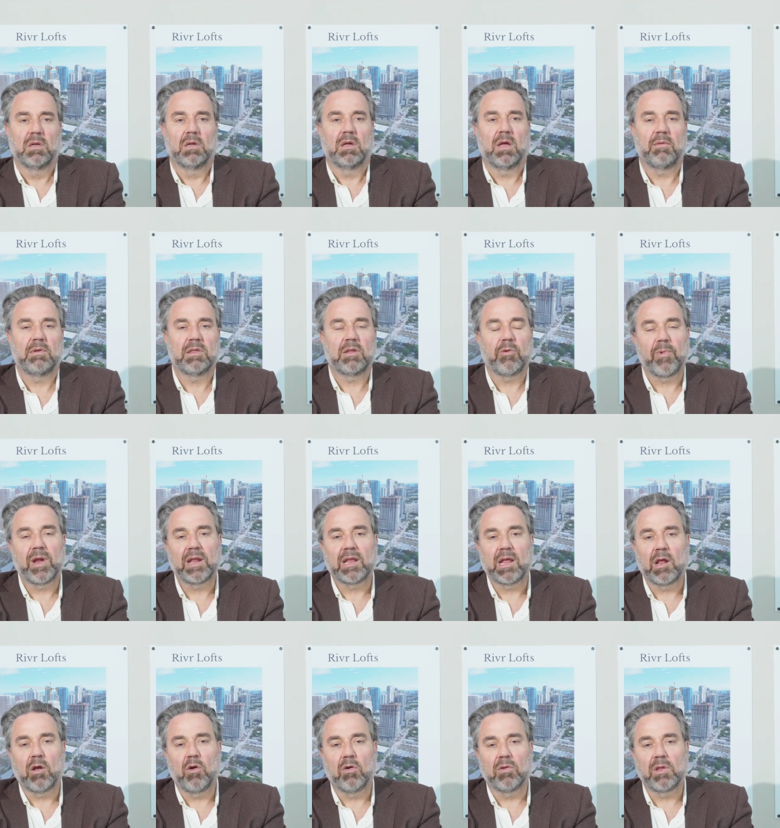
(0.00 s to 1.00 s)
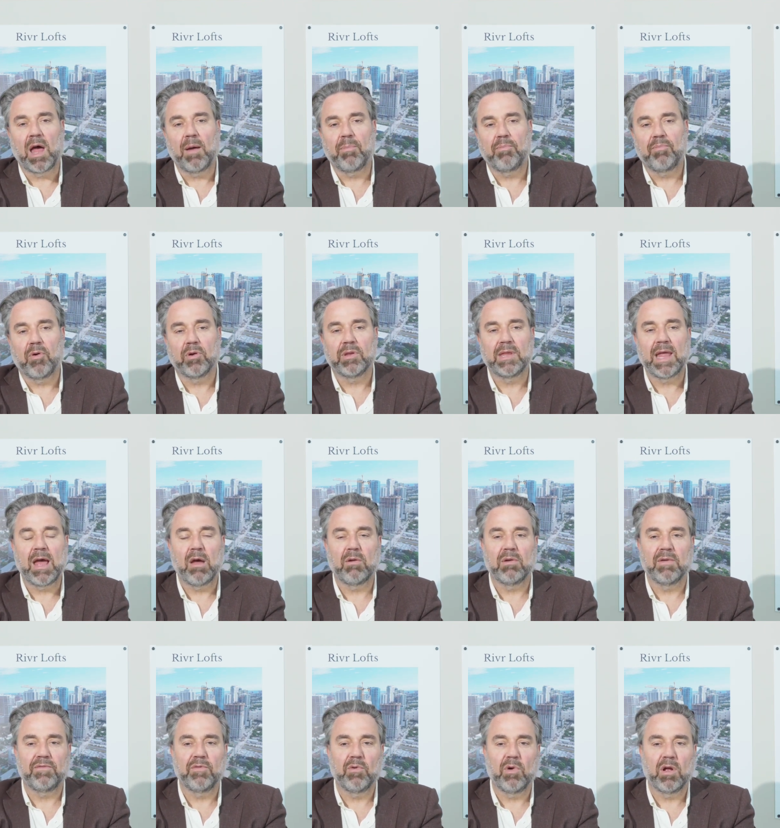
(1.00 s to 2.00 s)
I mean, the rent can go up or down
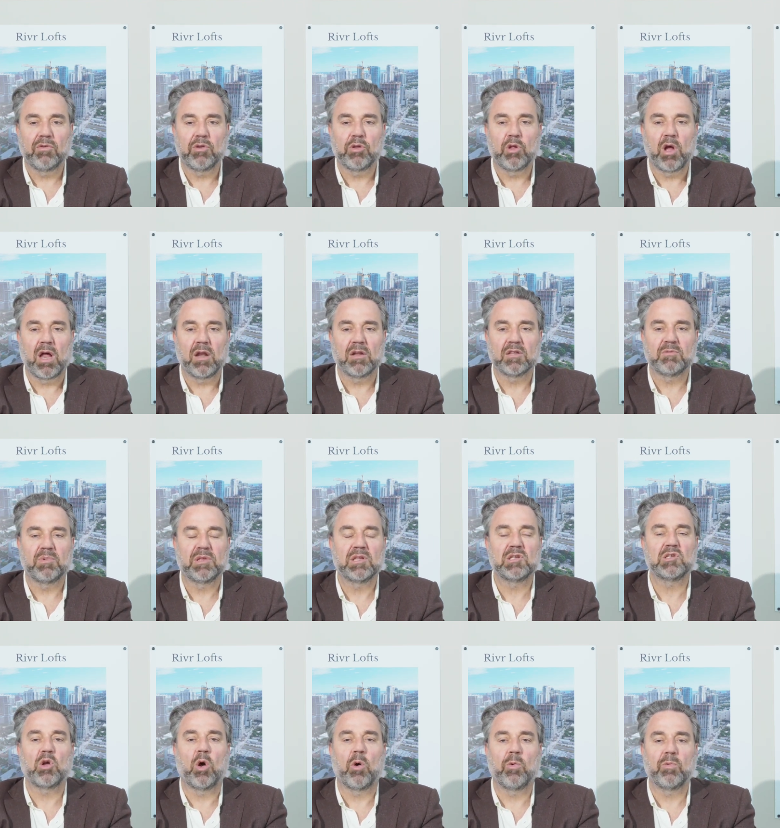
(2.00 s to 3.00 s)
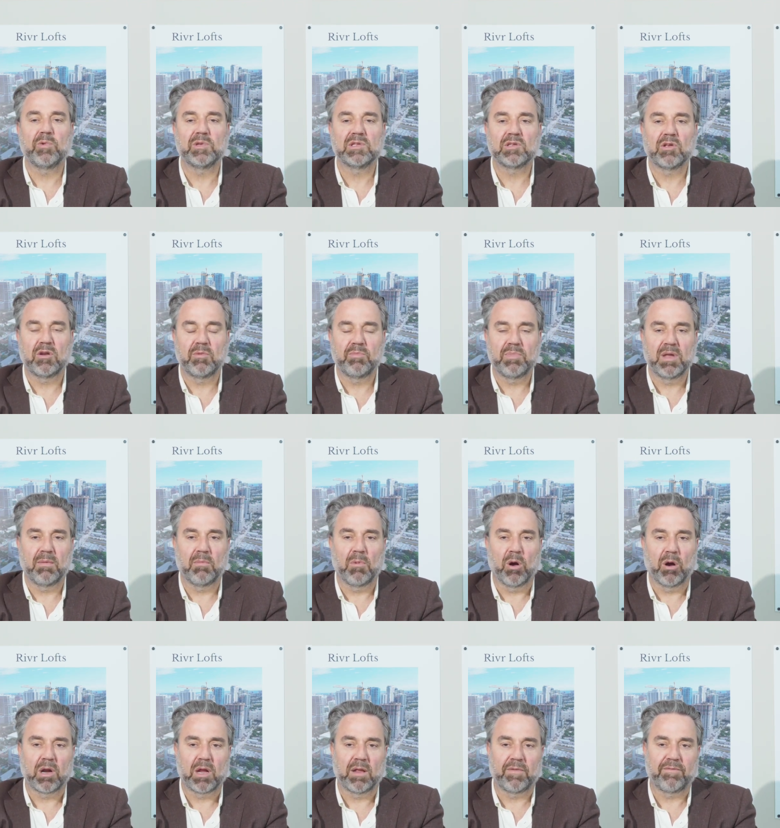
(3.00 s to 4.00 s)
a few $100s, but there's always going to be a
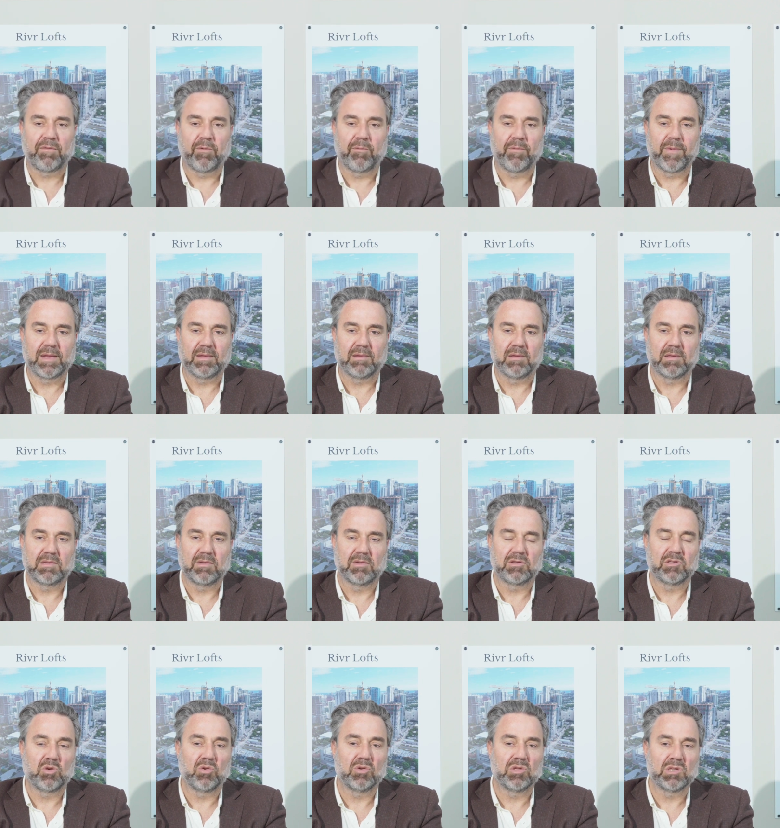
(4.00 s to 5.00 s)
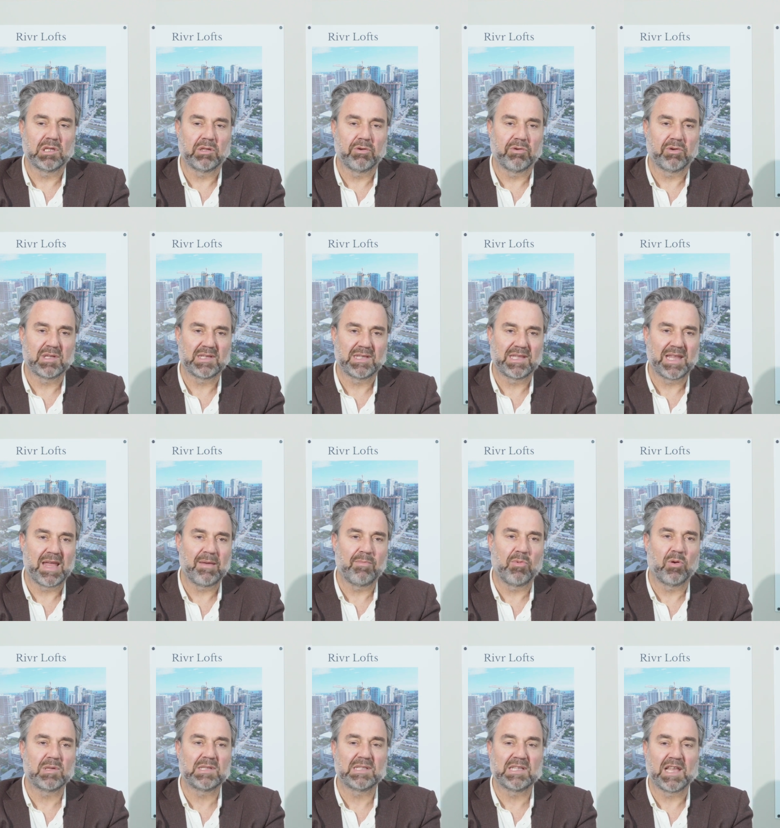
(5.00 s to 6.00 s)
market for rent. So it's considered a
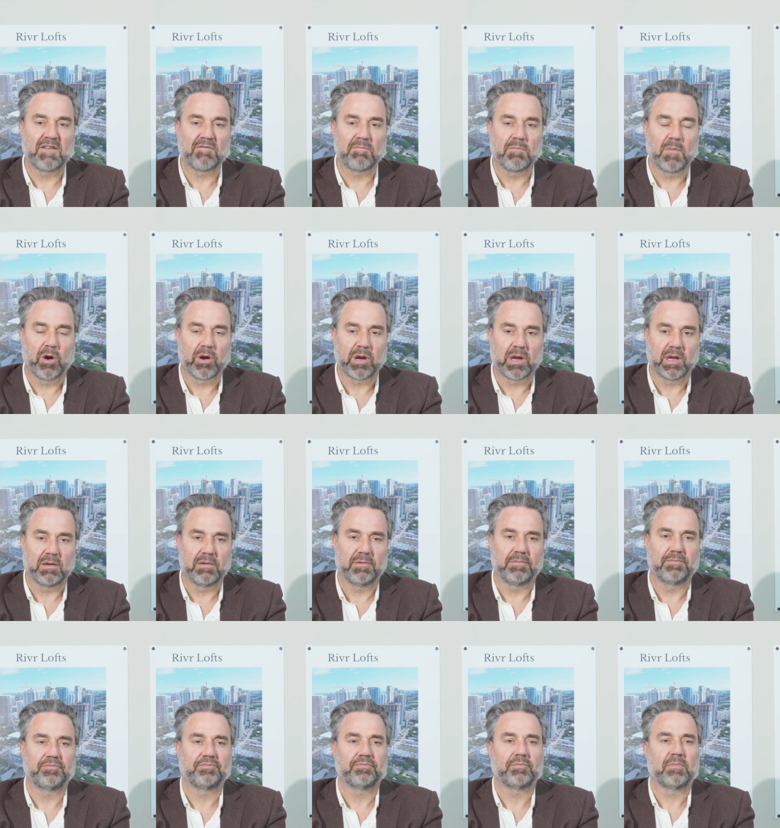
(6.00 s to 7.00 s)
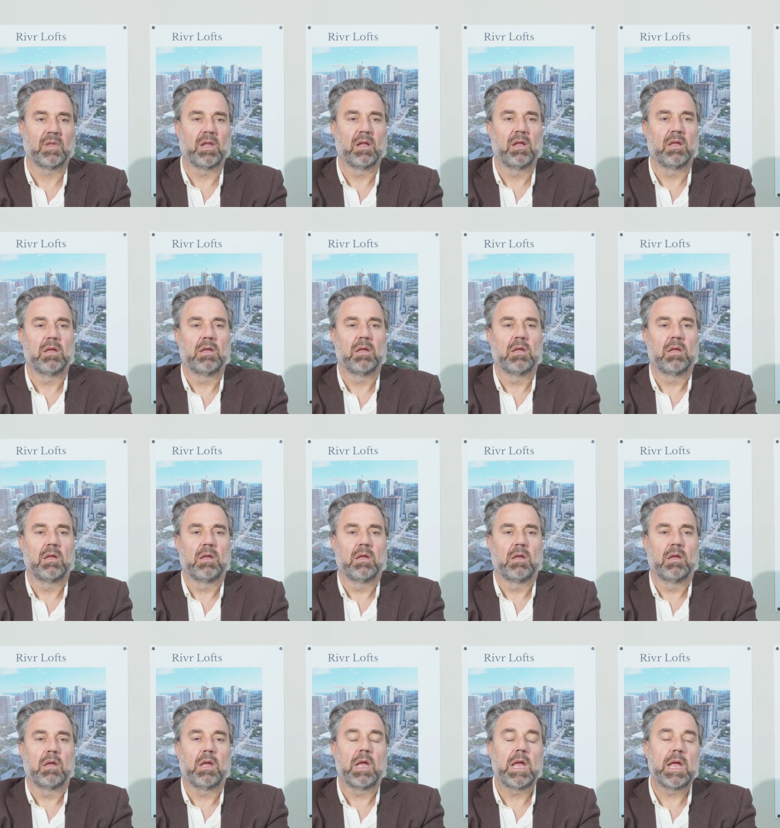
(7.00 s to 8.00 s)
stable, safe market.
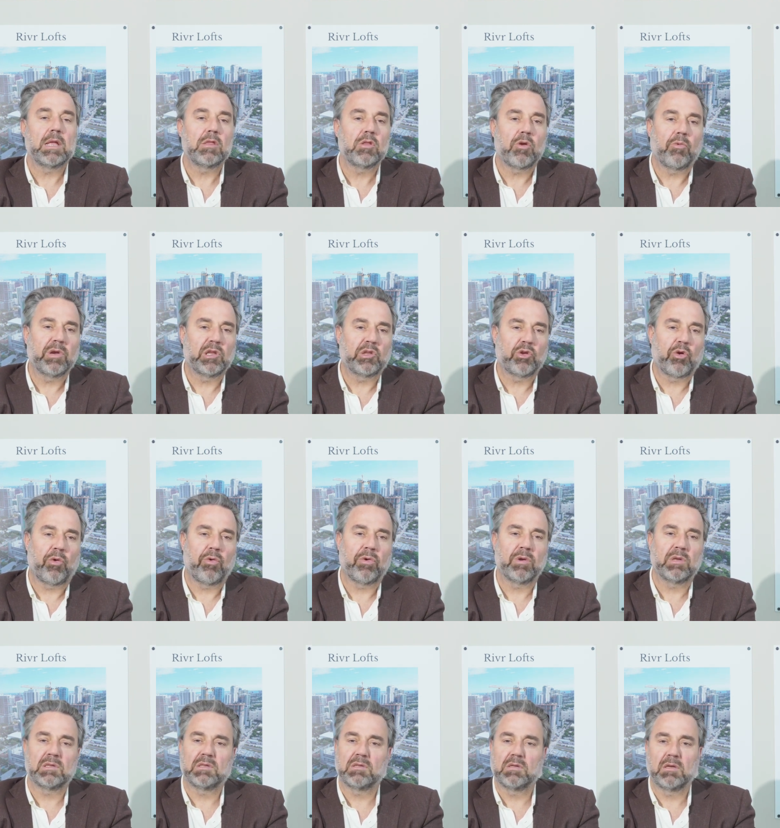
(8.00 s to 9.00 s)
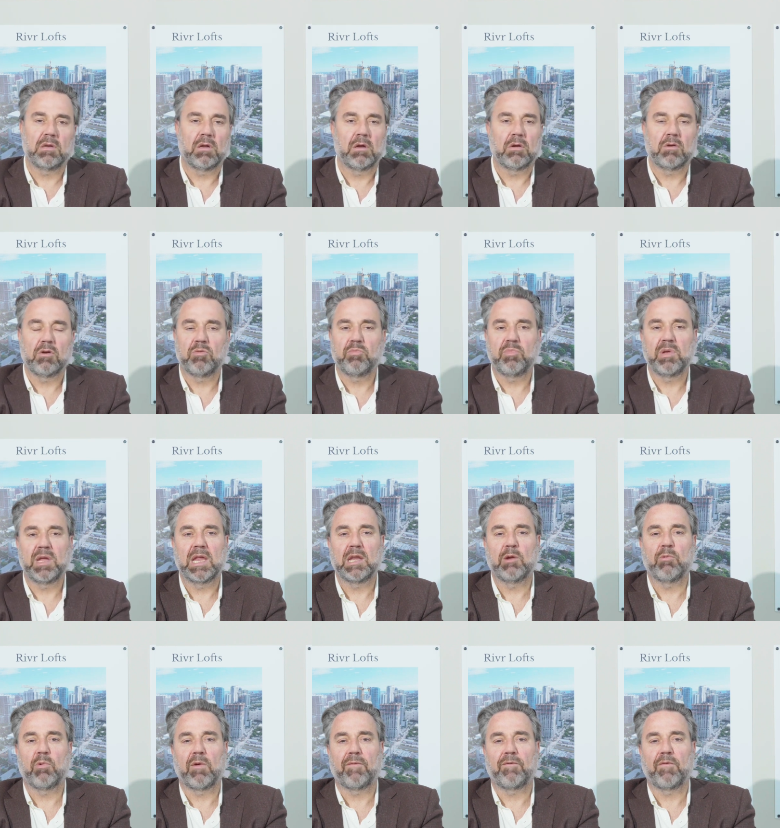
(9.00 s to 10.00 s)
And the returns, could be
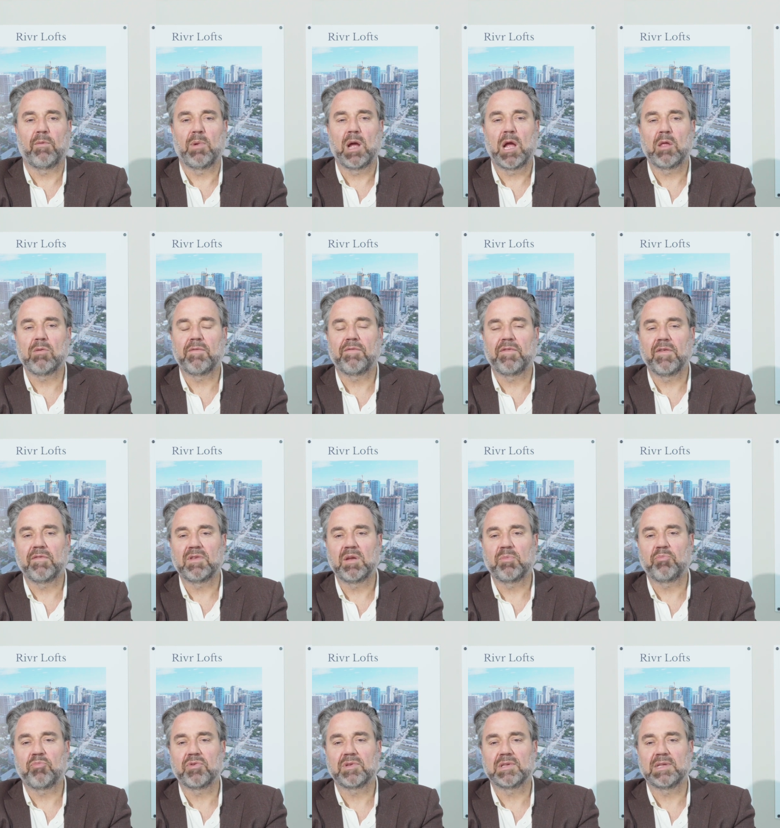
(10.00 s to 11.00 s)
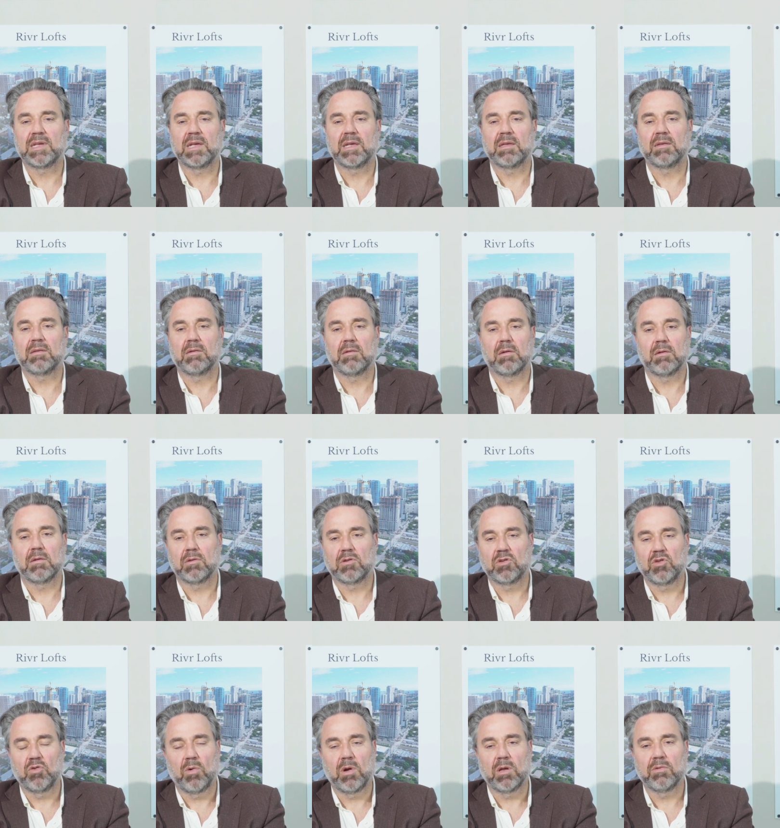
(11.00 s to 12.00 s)
anywhere from 150%
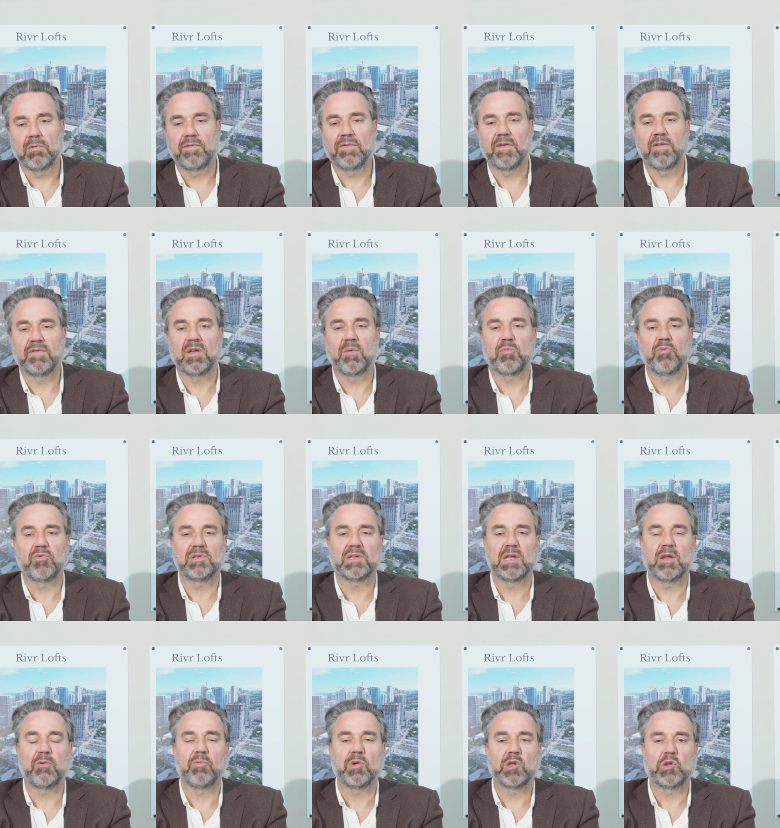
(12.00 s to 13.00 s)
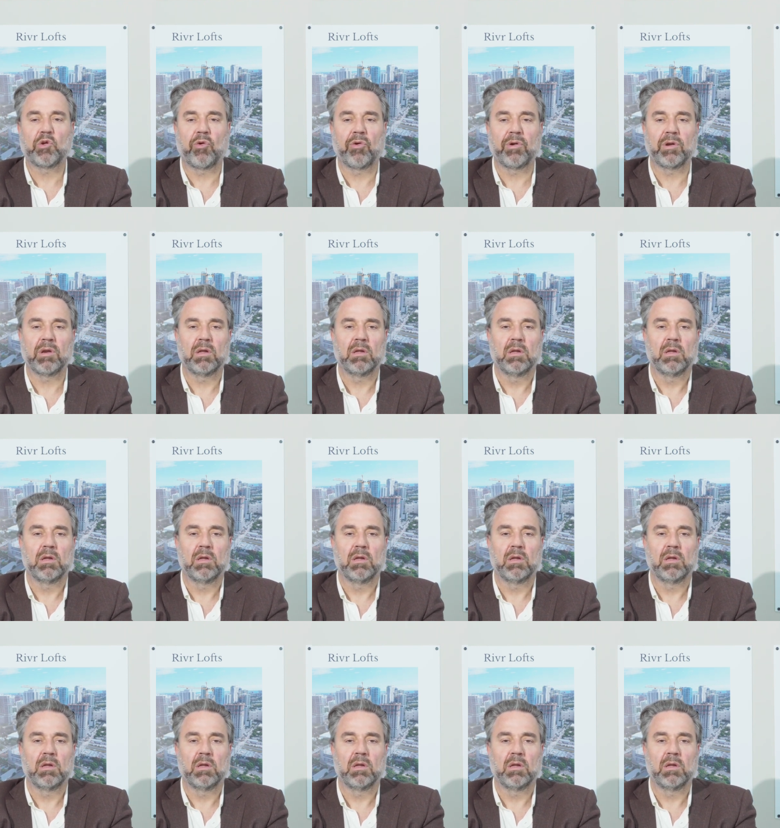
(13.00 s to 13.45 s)
to 250% return